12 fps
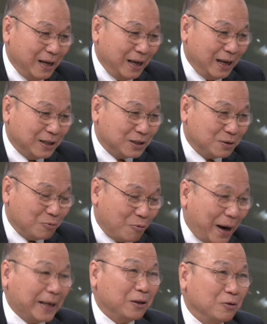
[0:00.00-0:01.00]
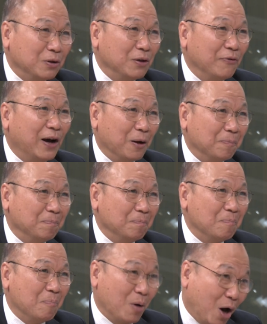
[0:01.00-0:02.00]
its right to develop
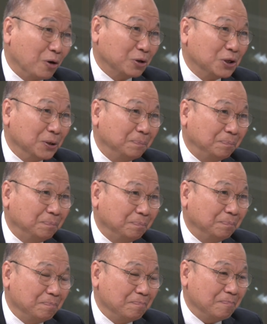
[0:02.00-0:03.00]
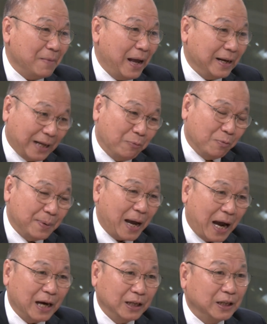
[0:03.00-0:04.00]
blocked. And that would be
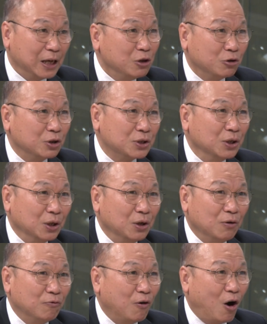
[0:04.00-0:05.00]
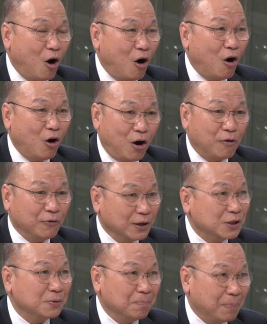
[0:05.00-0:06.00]
highly dangerous for all of
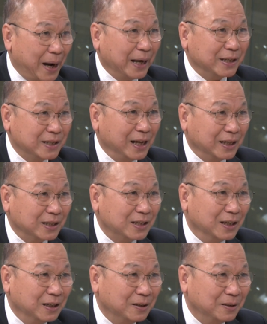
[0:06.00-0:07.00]
us bystanders.